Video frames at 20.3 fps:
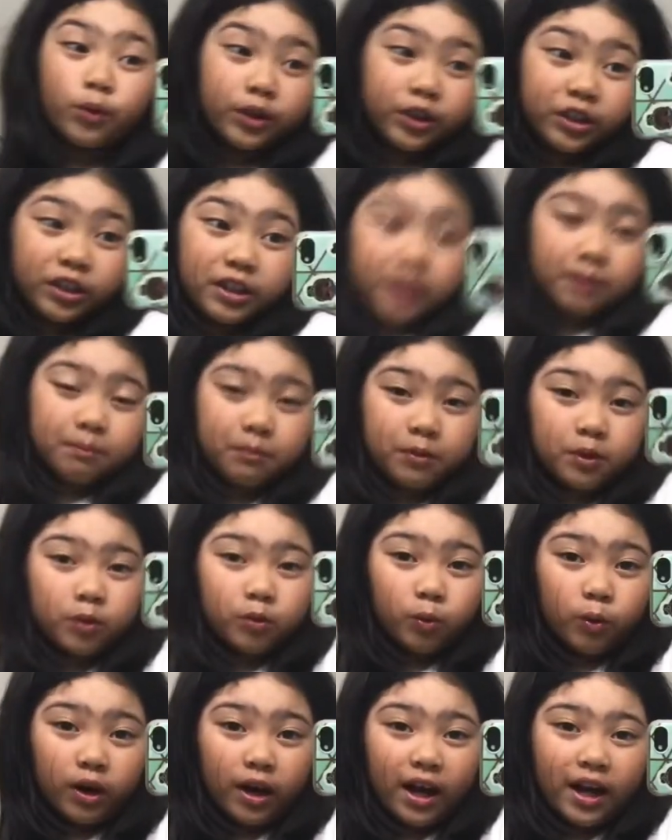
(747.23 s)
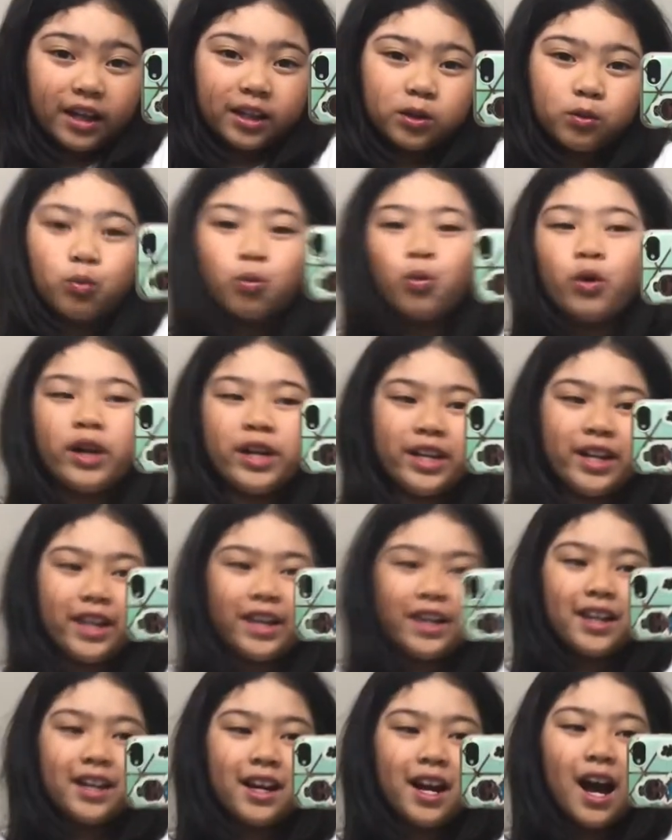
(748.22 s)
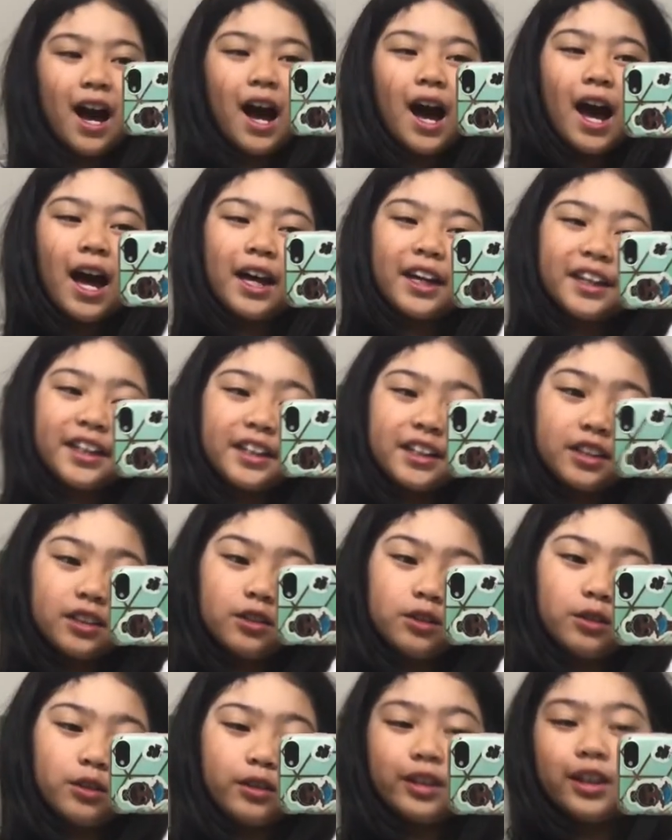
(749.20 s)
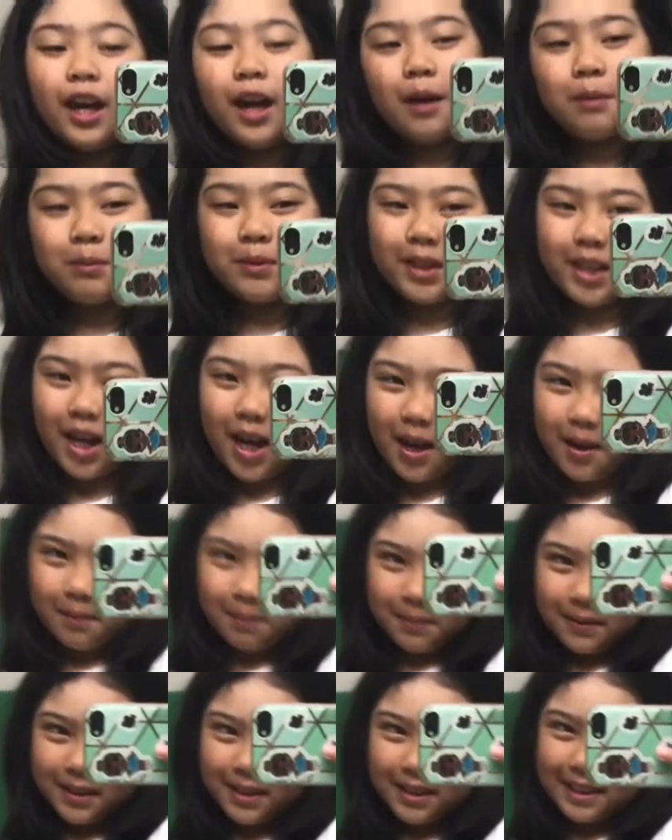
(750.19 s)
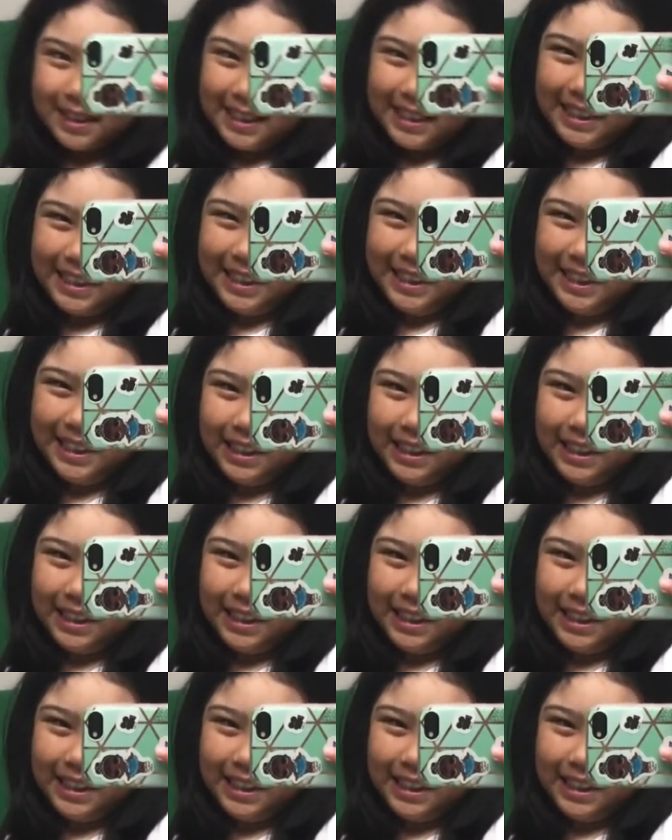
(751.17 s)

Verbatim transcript: going to keep you guys waiting. I'm going to do a time lapse.